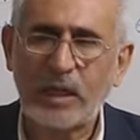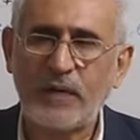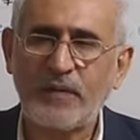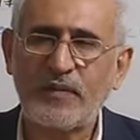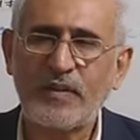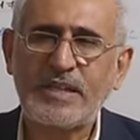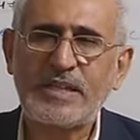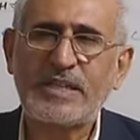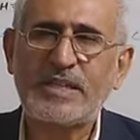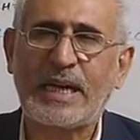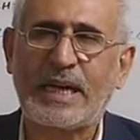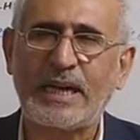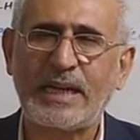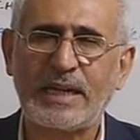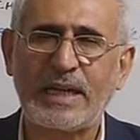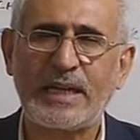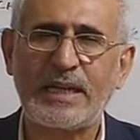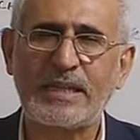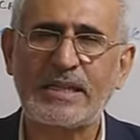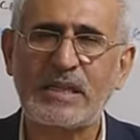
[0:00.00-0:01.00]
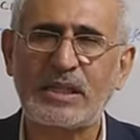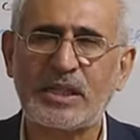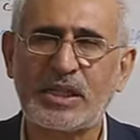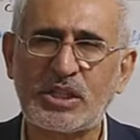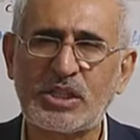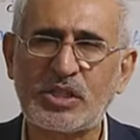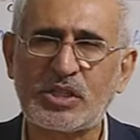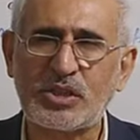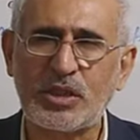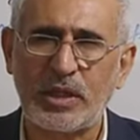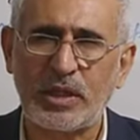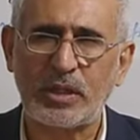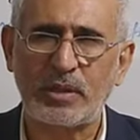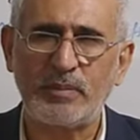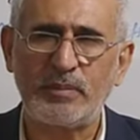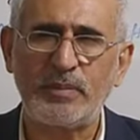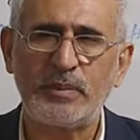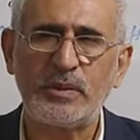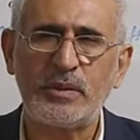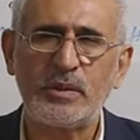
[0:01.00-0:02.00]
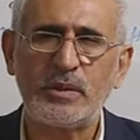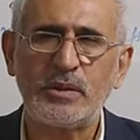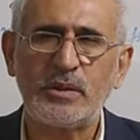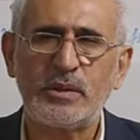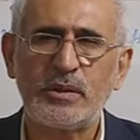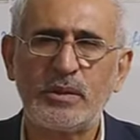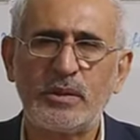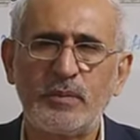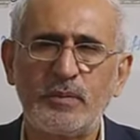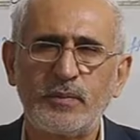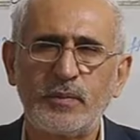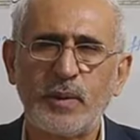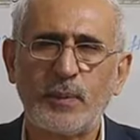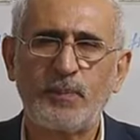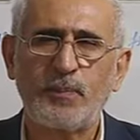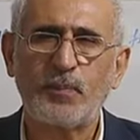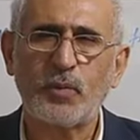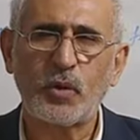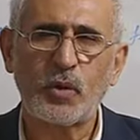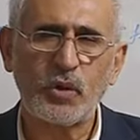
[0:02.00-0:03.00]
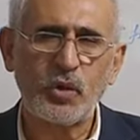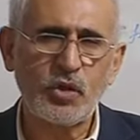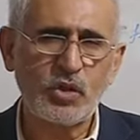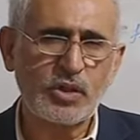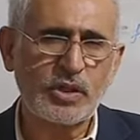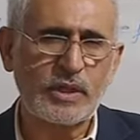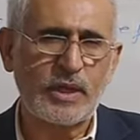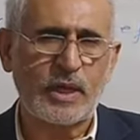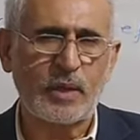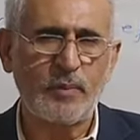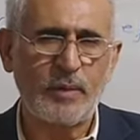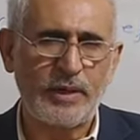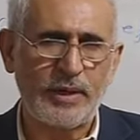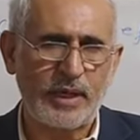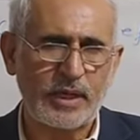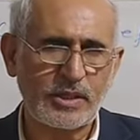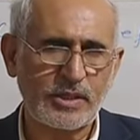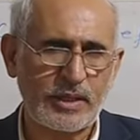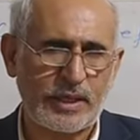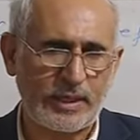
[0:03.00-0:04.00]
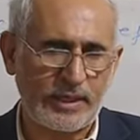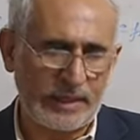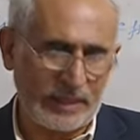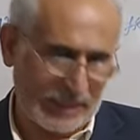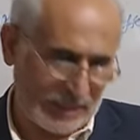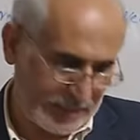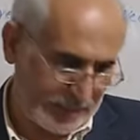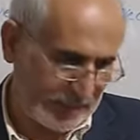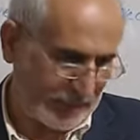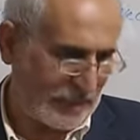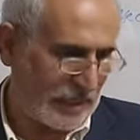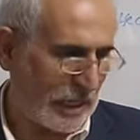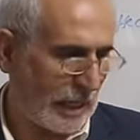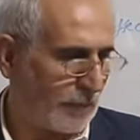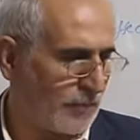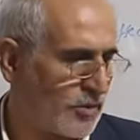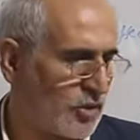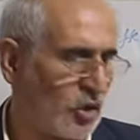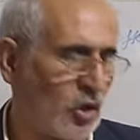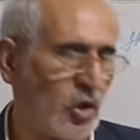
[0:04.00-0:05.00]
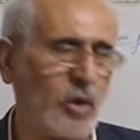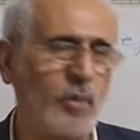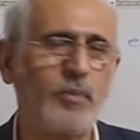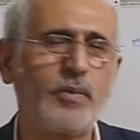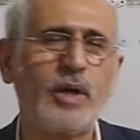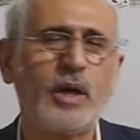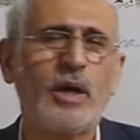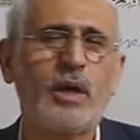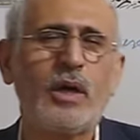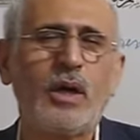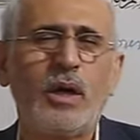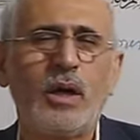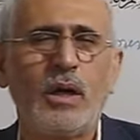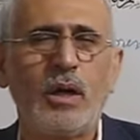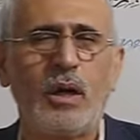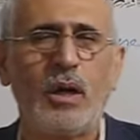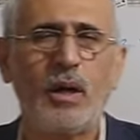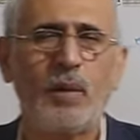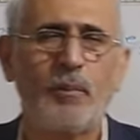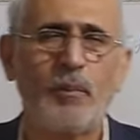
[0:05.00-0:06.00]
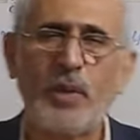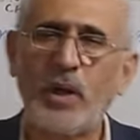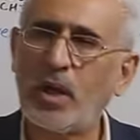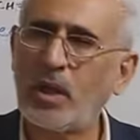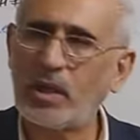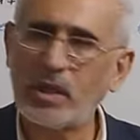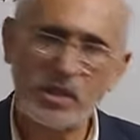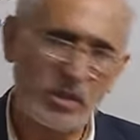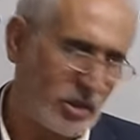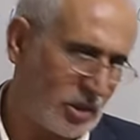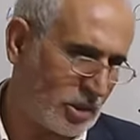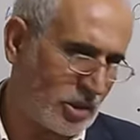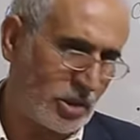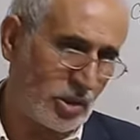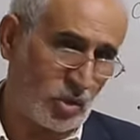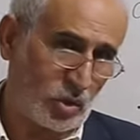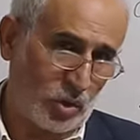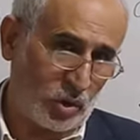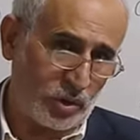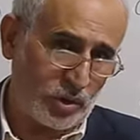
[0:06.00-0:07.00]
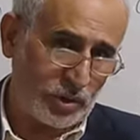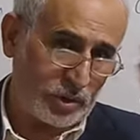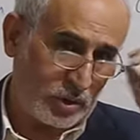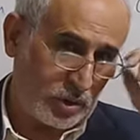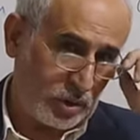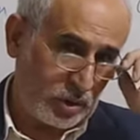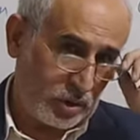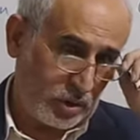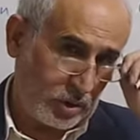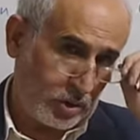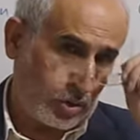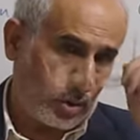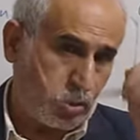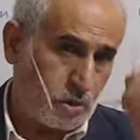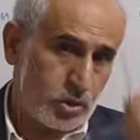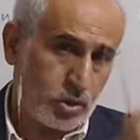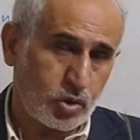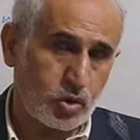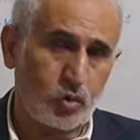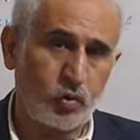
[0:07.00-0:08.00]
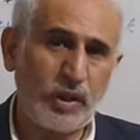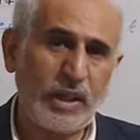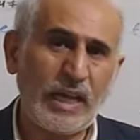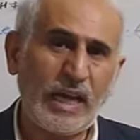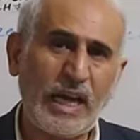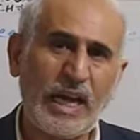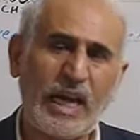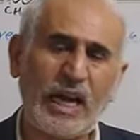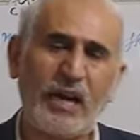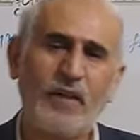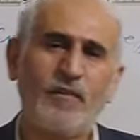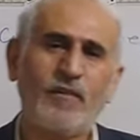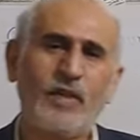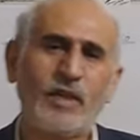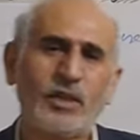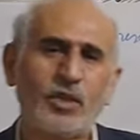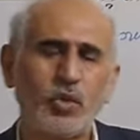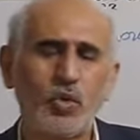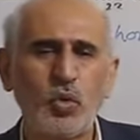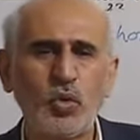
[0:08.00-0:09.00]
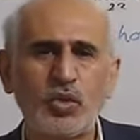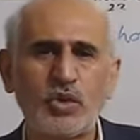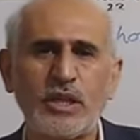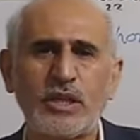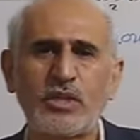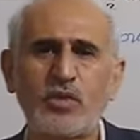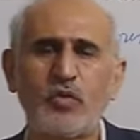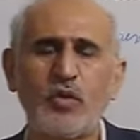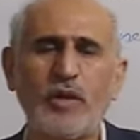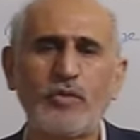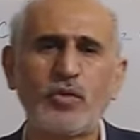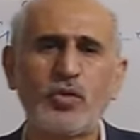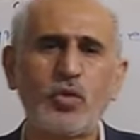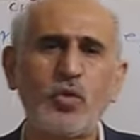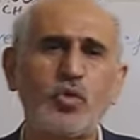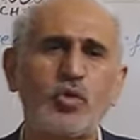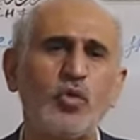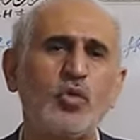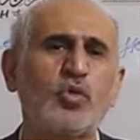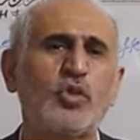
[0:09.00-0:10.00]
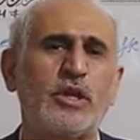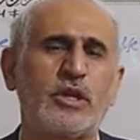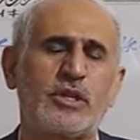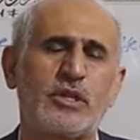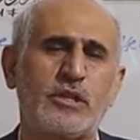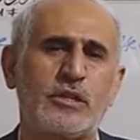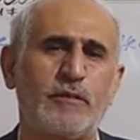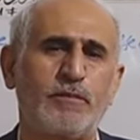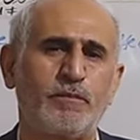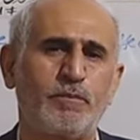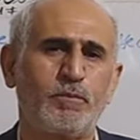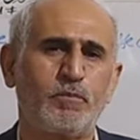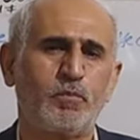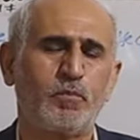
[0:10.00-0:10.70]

if this cycle is disturbed, the produced carbon dioxide gas and absorb the plants, this is good. So we have two things, we have to do two things.